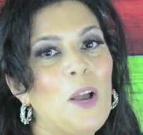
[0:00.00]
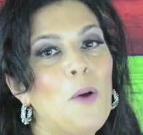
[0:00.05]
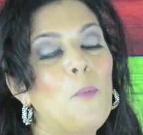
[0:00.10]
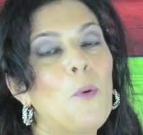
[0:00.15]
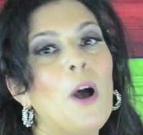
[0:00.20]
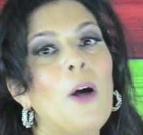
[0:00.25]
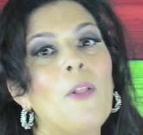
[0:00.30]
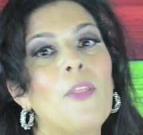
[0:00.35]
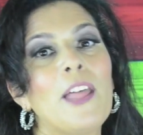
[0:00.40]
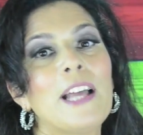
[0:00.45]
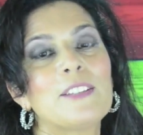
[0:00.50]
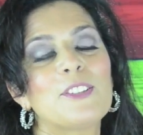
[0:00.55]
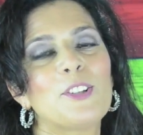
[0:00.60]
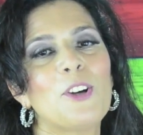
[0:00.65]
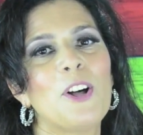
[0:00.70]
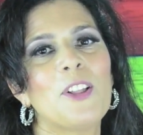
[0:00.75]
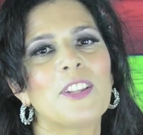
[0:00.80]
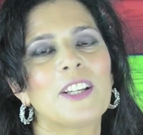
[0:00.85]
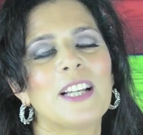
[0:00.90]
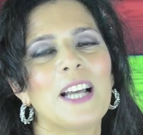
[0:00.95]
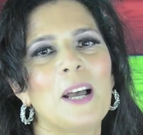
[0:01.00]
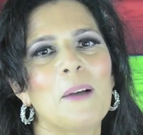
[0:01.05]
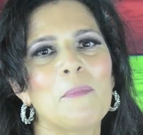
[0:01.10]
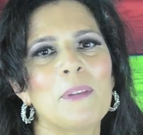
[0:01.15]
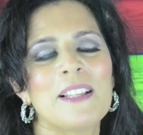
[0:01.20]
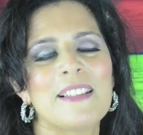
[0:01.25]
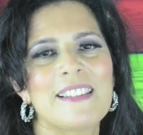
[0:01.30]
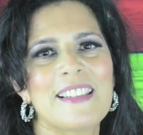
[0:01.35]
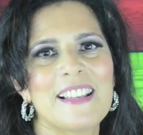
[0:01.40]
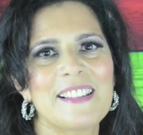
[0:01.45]
Well, that's all the
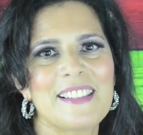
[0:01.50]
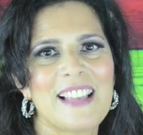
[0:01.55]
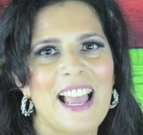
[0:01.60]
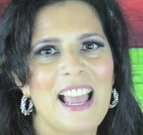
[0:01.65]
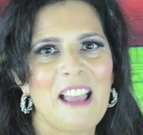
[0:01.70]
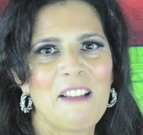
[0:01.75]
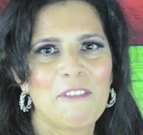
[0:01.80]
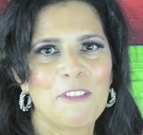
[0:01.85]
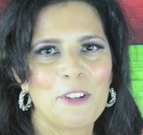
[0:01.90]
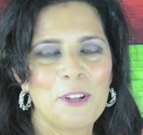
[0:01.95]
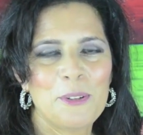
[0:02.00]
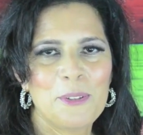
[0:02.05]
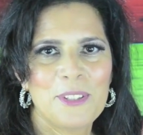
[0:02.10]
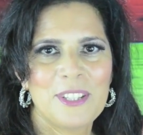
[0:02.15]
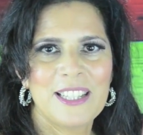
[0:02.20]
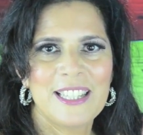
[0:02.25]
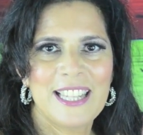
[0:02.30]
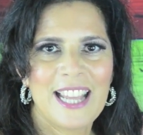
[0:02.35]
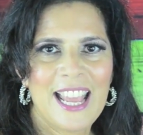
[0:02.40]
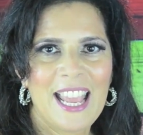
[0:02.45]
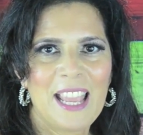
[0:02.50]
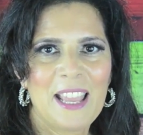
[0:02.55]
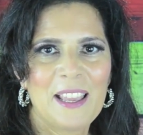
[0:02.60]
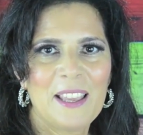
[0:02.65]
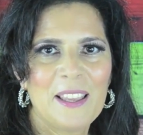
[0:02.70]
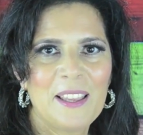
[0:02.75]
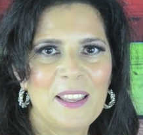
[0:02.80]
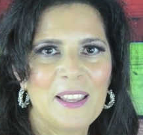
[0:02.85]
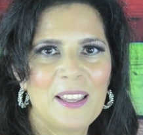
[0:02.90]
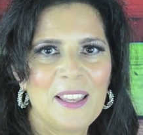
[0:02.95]
common sense I have for you today.
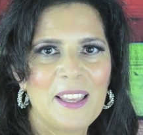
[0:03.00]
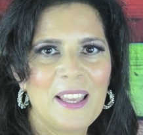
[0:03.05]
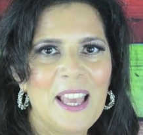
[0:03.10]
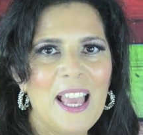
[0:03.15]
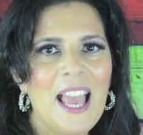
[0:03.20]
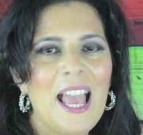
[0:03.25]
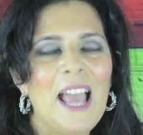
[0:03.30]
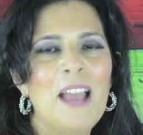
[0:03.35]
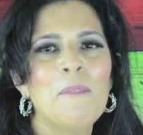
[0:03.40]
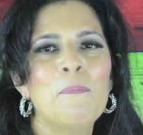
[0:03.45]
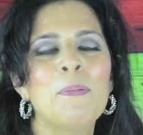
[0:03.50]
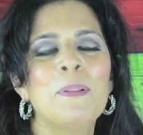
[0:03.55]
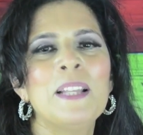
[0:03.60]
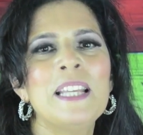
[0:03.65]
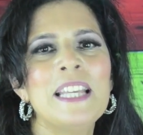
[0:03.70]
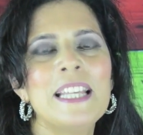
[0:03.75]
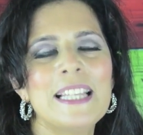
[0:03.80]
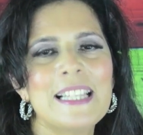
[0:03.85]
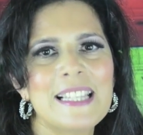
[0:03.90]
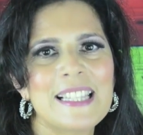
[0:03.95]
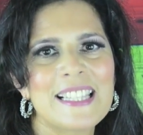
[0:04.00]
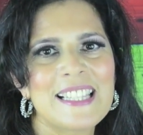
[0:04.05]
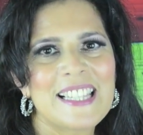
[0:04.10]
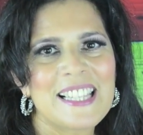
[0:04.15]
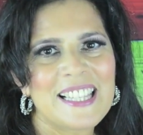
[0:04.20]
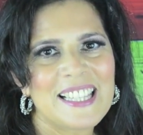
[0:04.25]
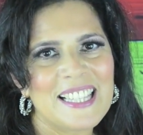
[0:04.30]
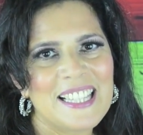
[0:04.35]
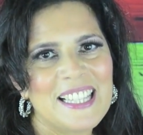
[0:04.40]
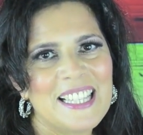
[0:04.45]
And please,
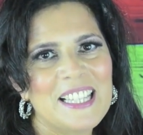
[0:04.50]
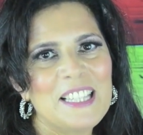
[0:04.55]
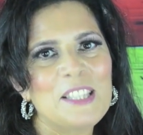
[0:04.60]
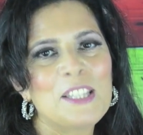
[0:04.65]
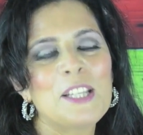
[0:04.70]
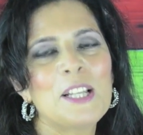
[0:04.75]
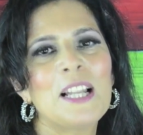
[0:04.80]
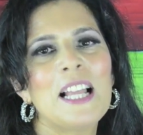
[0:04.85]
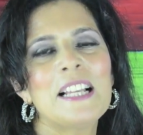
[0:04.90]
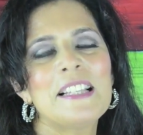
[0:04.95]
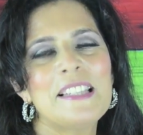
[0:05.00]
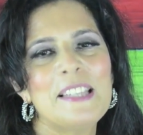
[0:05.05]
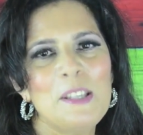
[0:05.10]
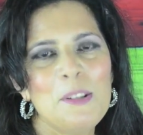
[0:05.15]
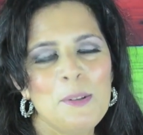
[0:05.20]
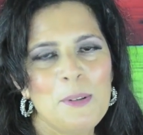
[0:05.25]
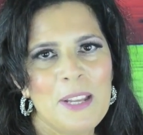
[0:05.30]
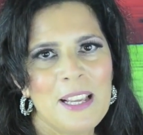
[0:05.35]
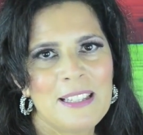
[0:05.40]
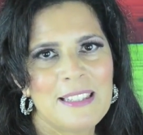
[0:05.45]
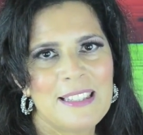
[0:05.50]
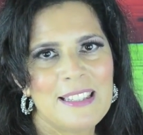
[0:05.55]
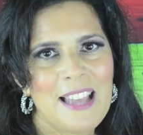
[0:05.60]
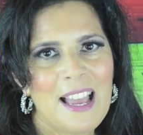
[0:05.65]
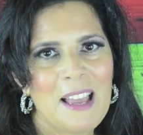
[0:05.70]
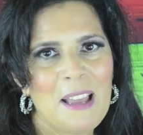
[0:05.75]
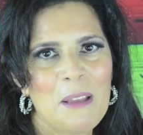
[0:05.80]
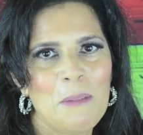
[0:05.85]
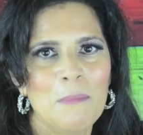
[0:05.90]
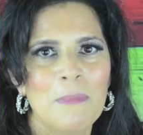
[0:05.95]
till I see you next
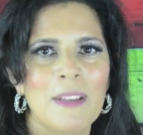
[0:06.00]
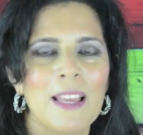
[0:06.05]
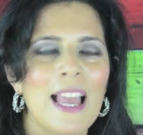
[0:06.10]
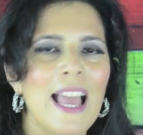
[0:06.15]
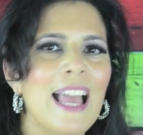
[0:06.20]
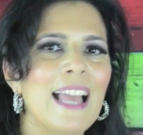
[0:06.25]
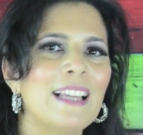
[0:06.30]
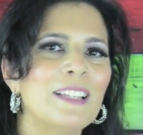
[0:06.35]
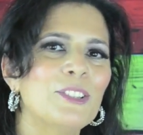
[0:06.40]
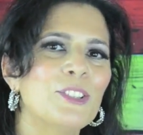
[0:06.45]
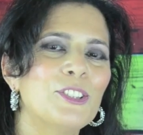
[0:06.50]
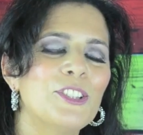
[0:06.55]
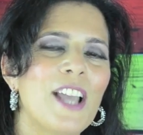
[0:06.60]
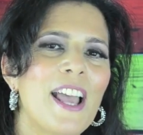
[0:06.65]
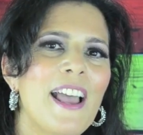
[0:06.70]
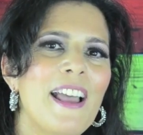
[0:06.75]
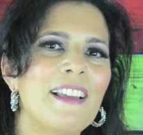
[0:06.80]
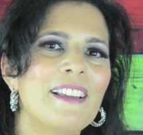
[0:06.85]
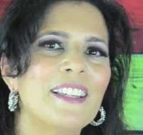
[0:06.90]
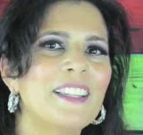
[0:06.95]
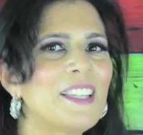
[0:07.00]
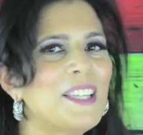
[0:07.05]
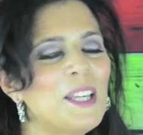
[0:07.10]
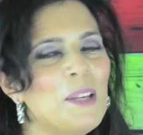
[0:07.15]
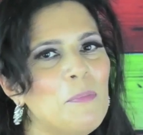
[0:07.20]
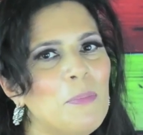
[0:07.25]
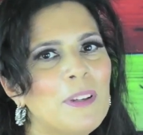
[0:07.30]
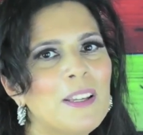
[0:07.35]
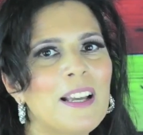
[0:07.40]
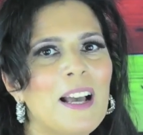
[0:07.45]
time, hashtag
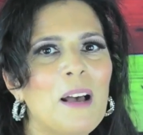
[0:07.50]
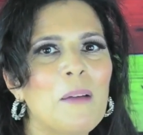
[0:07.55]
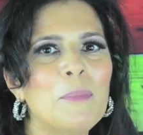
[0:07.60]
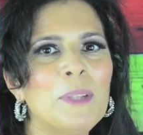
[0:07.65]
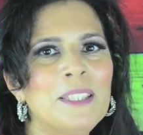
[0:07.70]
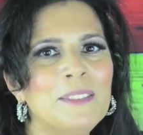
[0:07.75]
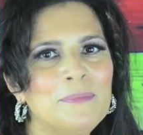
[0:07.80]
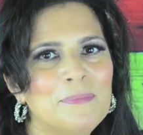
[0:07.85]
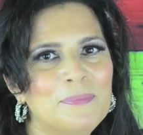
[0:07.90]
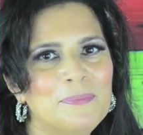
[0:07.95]
keep it common.